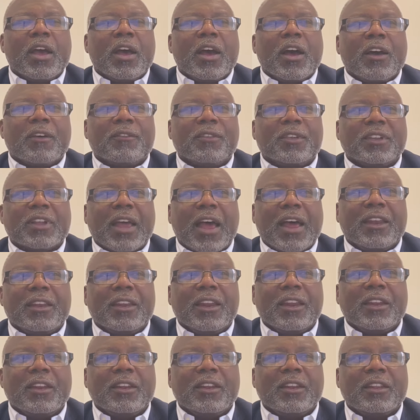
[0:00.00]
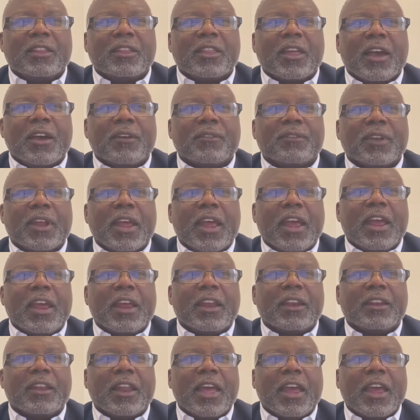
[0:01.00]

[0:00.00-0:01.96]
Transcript: of his identity theft and